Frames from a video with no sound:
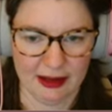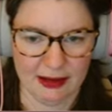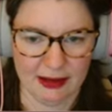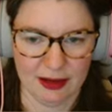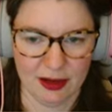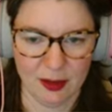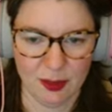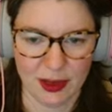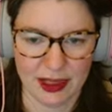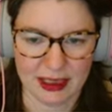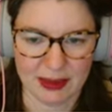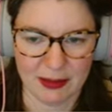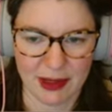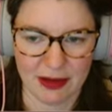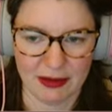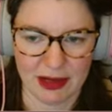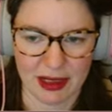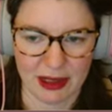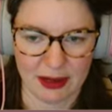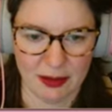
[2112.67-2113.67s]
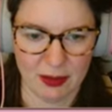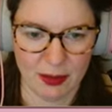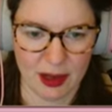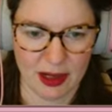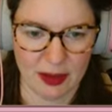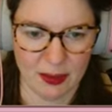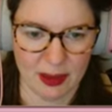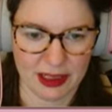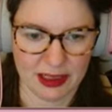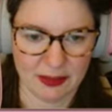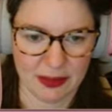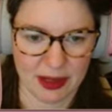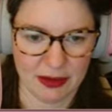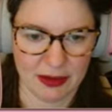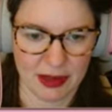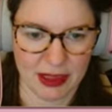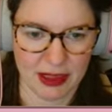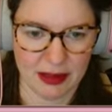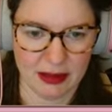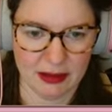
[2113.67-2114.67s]
Oh, where's Mary? Why, where's
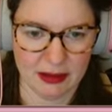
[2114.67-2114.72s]
Mary?